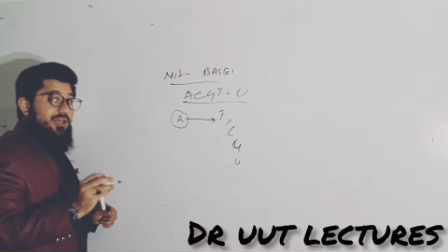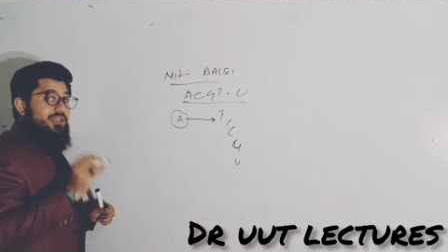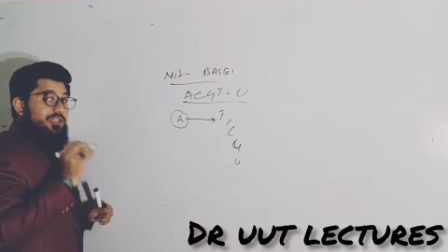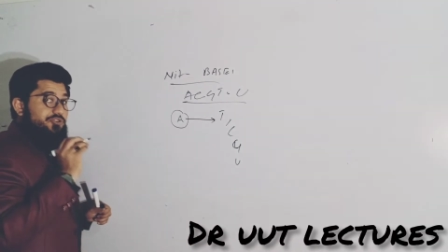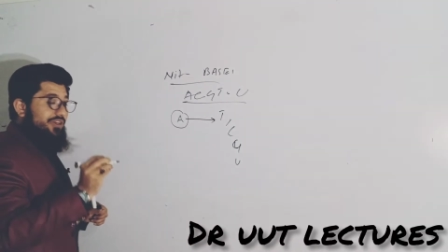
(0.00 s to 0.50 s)

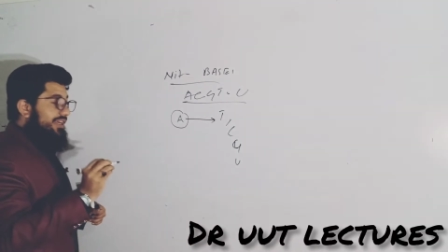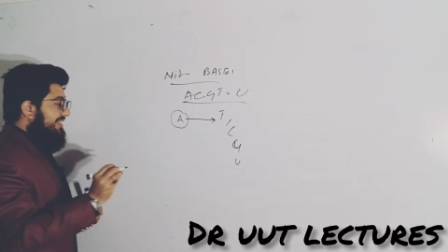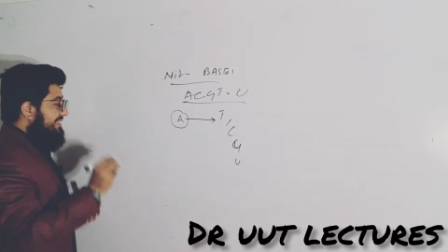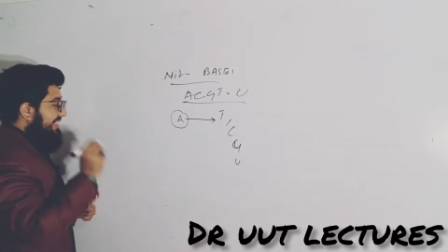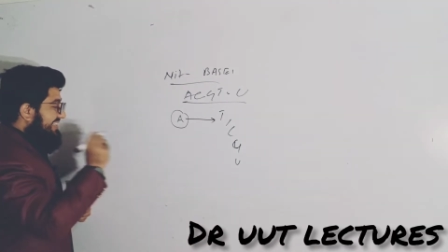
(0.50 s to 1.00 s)
the trick
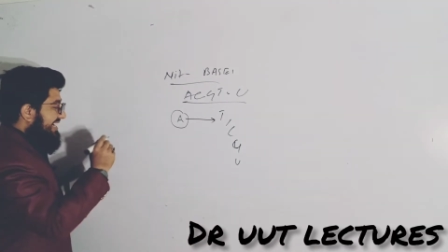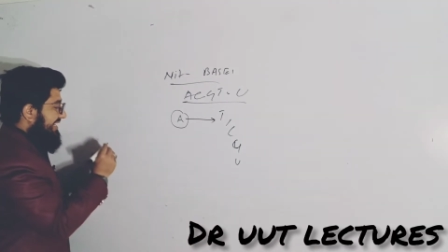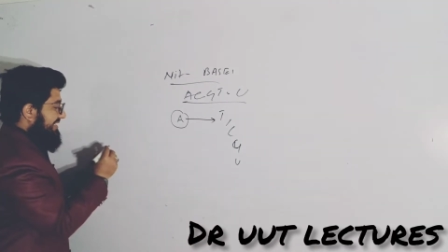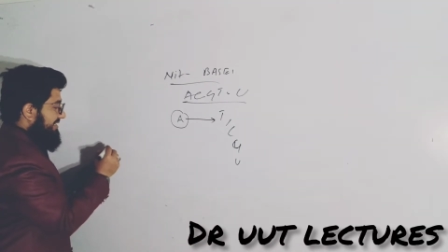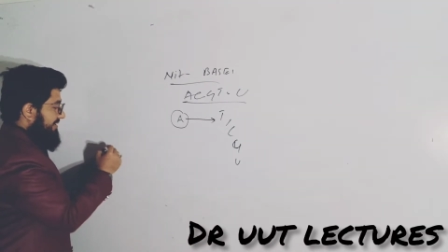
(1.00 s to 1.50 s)
is a
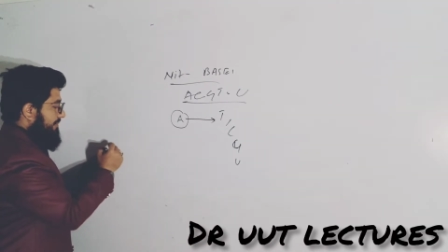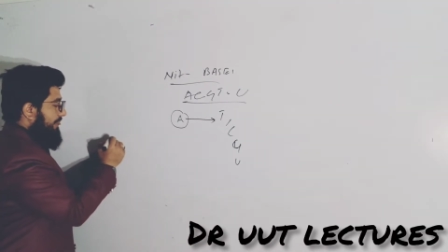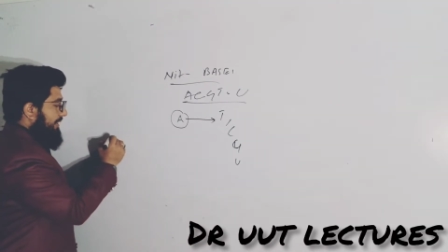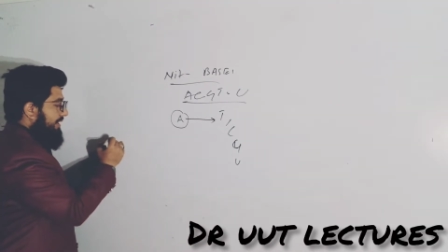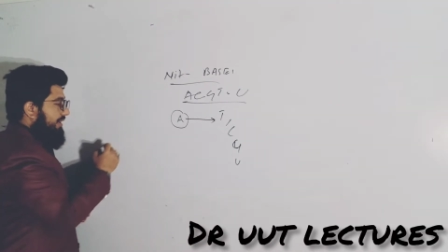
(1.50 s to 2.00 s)
sentence
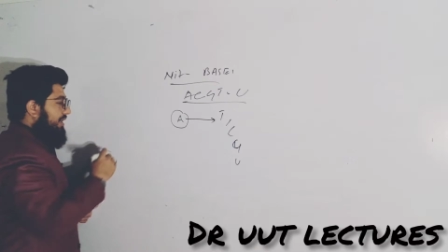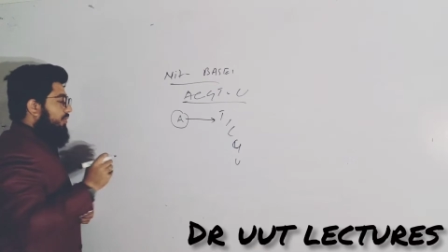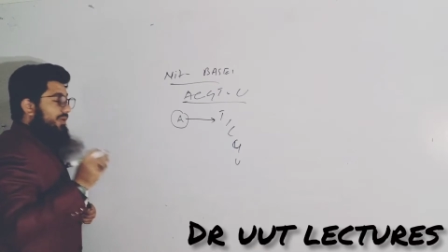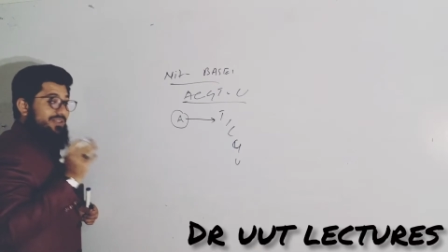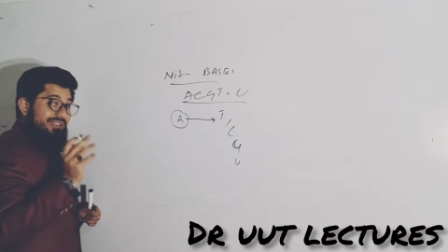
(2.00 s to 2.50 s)

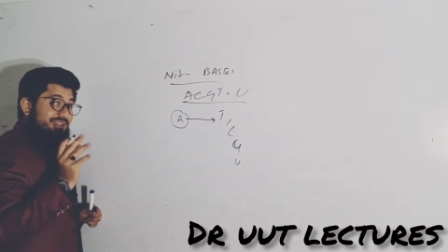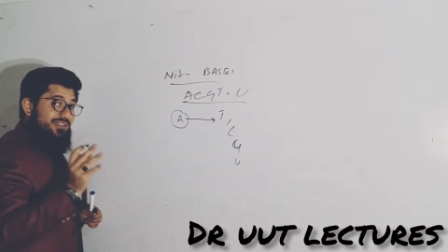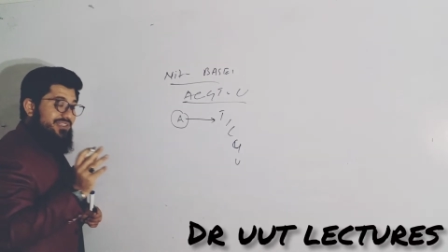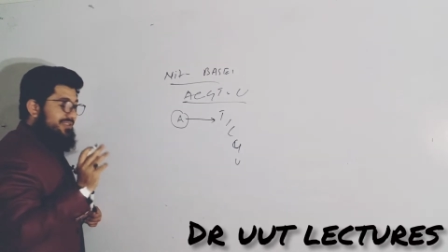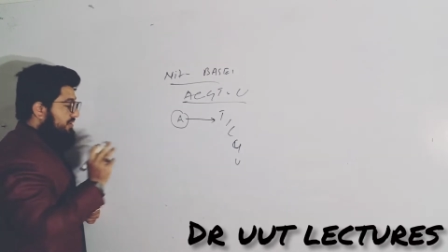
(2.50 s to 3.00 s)
what is that sentence